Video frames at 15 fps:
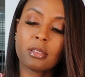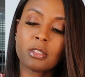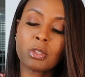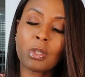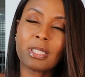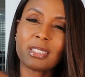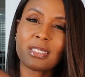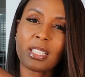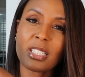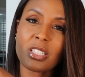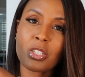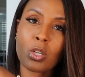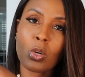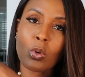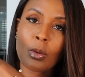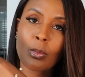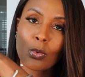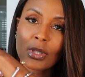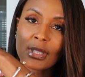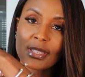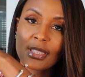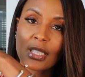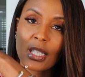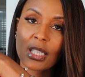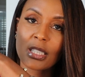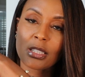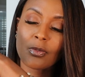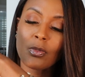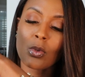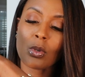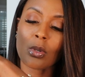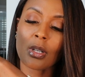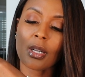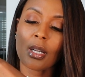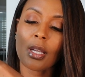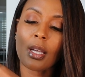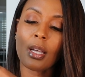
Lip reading: So I decided to go up one size for